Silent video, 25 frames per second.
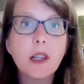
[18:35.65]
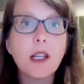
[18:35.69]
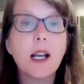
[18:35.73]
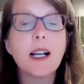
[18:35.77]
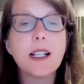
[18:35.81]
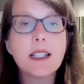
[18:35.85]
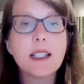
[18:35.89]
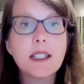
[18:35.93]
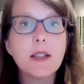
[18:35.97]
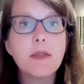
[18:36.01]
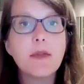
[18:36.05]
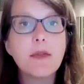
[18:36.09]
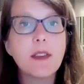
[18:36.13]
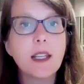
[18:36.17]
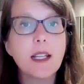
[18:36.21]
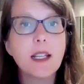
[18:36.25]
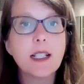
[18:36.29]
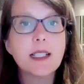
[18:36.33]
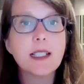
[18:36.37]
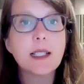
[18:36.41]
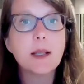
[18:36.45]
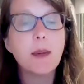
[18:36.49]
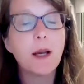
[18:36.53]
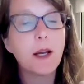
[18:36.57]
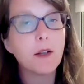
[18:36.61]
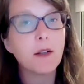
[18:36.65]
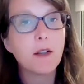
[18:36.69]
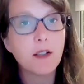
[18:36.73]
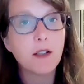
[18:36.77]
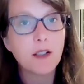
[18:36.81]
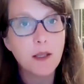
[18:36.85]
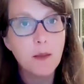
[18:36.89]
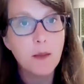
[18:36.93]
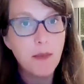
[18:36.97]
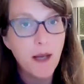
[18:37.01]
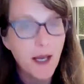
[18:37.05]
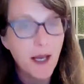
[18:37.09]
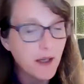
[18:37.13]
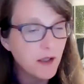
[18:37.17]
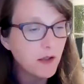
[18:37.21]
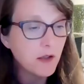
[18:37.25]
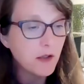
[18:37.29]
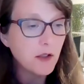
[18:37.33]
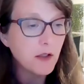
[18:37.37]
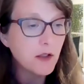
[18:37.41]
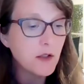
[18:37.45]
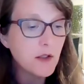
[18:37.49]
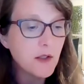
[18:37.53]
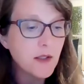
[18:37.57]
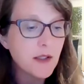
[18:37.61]
lots of things about our
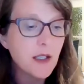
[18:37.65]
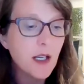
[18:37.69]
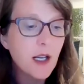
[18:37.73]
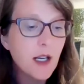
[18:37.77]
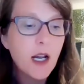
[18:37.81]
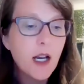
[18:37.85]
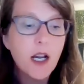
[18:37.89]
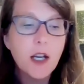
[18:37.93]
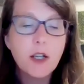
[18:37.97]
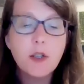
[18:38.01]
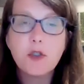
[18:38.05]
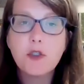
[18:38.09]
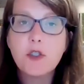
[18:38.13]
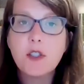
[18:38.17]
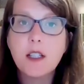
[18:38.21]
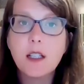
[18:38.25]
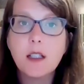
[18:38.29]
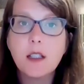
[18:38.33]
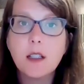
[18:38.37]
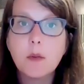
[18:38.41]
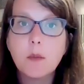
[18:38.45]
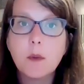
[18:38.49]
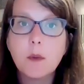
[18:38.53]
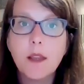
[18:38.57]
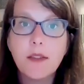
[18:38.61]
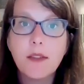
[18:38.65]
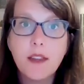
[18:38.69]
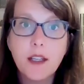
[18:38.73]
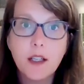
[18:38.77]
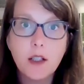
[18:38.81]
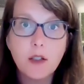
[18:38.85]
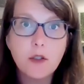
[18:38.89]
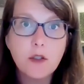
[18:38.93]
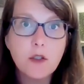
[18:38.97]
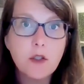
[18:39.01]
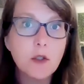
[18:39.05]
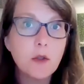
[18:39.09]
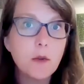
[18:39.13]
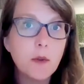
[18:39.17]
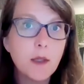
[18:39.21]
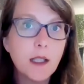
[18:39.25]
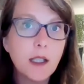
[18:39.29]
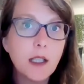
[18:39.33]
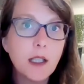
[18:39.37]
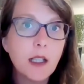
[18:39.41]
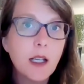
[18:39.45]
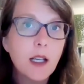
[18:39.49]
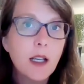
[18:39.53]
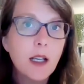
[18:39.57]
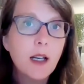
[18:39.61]
competitors, understanding what they're
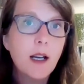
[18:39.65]
doing.